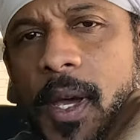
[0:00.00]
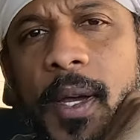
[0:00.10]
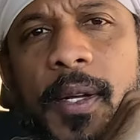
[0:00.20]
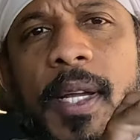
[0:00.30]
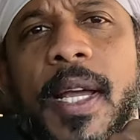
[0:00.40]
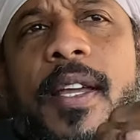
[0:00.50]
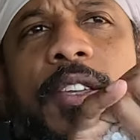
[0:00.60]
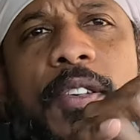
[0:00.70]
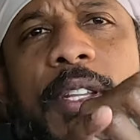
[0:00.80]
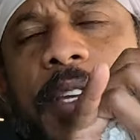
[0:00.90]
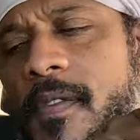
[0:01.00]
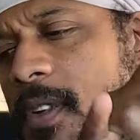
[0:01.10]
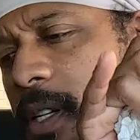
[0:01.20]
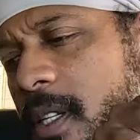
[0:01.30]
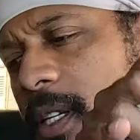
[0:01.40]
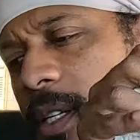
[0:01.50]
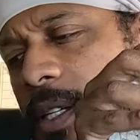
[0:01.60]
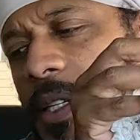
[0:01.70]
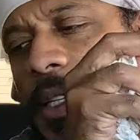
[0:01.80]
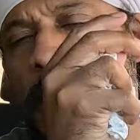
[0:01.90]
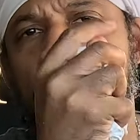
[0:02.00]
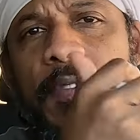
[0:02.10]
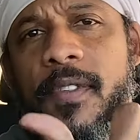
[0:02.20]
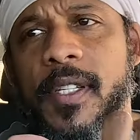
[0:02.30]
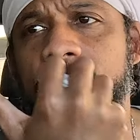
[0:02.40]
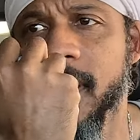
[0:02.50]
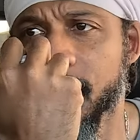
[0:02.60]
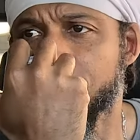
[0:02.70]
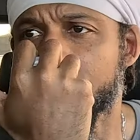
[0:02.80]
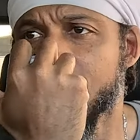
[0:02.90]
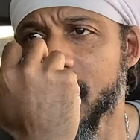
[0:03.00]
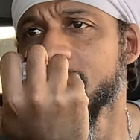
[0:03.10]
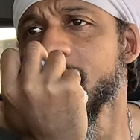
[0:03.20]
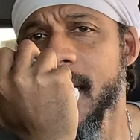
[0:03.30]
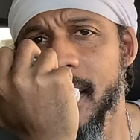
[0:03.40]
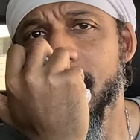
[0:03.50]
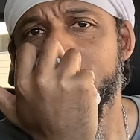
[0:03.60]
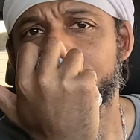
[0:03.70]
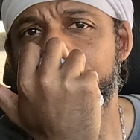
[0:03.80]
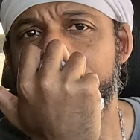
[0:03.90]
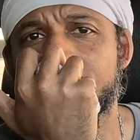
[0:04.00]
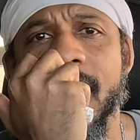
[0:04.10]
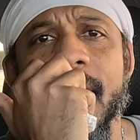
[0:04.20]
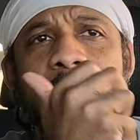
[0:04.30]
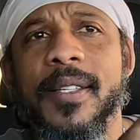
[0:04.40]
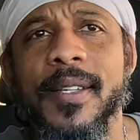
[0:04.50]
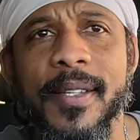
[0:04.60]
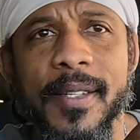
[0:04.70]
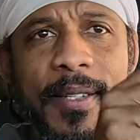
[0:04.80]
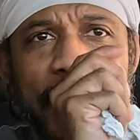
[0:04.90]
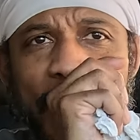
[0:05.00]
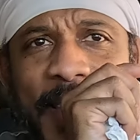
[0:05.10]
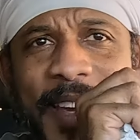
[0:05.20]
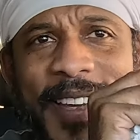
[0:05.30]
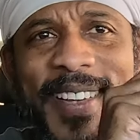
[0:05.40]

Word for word: Yeah, you could definitely gift this cake to the aunties. Yeah.